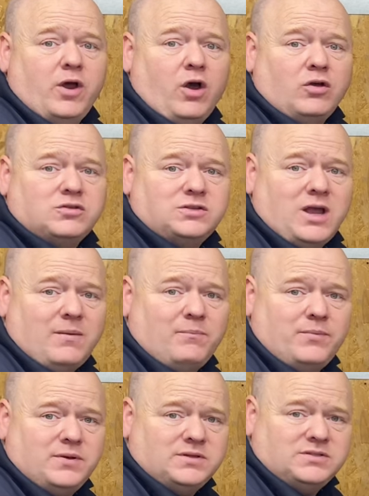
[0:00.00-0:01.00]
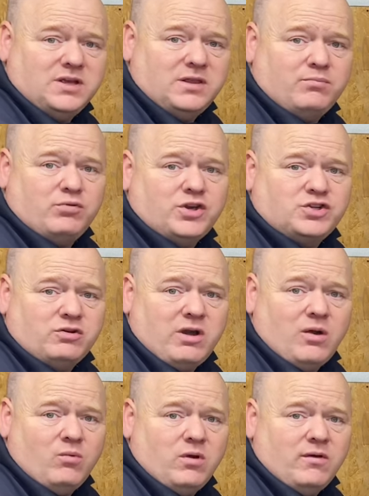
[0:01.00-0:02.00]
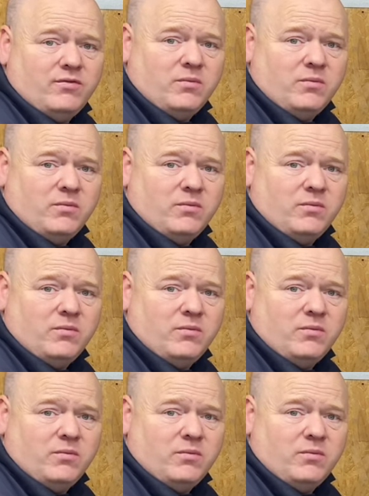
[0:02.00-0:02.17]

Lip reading: hot tap take the pressure out of the